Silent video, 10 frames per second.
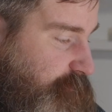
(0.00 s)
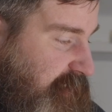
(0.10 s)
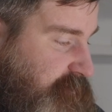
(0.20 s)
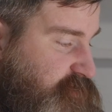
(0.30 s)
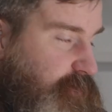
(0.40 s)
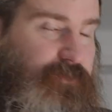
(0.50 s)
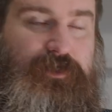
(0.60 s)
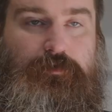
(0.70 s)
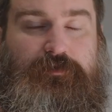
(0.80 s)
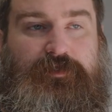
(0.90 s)
And so
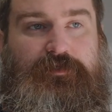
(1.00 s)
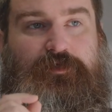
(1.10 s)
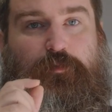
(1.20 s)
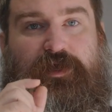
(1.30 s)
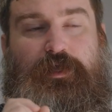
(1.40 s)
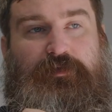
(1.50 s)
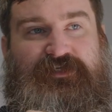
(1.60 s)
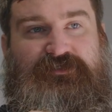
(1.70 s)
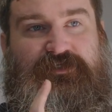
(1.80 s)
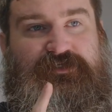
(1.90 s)
they'll bring up
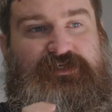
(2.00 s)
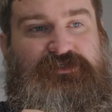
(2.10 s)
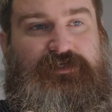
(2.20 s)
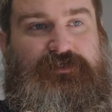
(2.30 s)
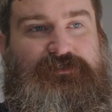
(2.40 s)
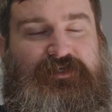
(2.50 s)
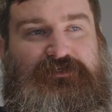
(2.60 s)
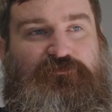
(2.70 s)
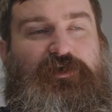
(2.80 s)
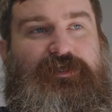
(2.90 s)
like statistics, and
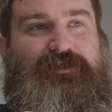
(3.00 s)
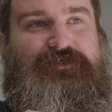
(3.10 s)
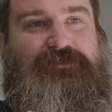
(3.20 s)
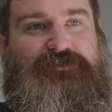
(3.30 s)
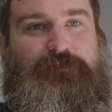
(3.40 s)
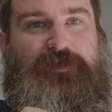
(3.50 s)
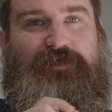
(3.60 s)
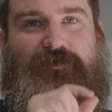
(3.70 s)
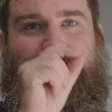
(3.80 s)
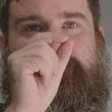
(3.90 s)
it's funny because
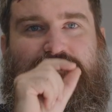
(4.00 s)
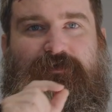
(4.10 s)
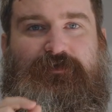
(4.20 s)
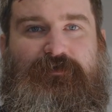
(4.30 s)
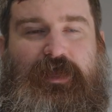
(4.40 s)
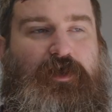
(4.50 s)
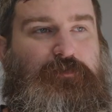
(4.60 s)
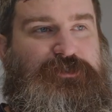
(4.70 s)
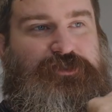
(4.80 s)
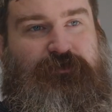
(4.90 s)
depending on how
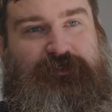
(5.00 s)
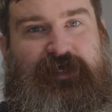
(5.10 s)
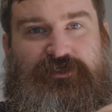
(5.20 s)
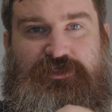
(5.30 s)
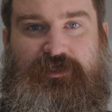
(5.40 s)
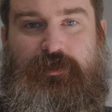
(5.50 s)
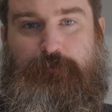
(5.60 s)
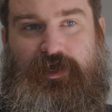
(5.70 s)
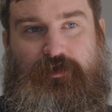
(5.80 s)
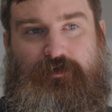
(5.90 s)
much you're attached to the
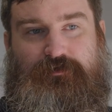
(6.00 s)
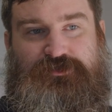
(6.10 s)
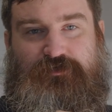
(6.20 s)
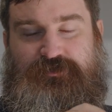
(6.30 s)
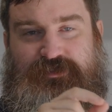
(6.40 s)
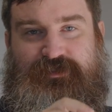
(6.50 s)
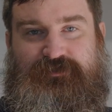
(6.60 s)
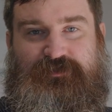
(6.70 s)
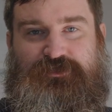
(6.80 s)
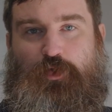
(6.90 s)
empire, certain
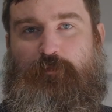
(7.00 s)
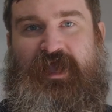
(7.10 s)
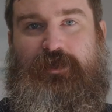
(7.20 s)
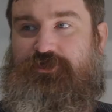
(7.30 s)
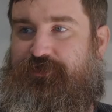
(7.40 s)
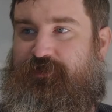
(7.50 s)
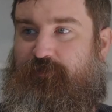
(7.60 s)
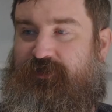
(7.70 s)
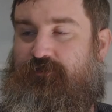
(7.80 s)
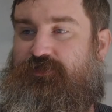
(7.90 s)
statistics don't matter to you,
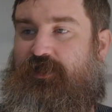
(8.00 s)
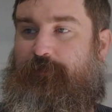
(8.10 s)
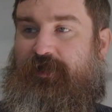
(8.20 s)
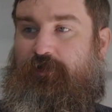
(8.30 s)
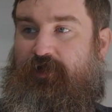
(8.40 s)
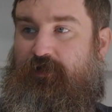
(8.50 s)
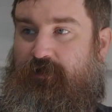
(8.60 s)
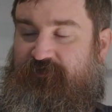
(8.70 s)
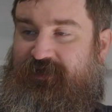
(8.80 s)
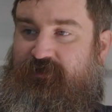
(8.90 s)
but they'll talk about
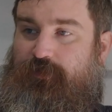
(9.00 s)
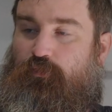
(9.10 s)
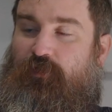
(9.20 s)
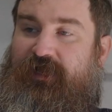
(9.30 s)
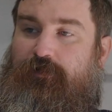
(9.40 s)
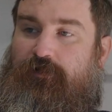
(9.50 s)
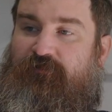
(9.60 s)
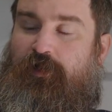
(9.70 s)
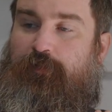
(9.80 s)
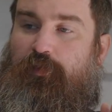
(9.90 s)
that the rate of
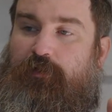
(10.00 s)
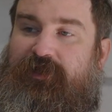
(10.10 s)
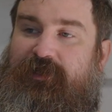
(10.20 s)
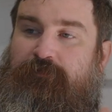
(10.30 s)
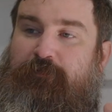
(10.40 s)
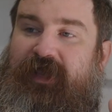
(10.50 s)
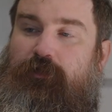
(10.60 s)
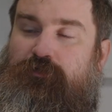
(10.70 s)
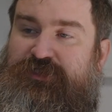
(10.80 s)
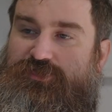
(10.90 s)
unemployment in males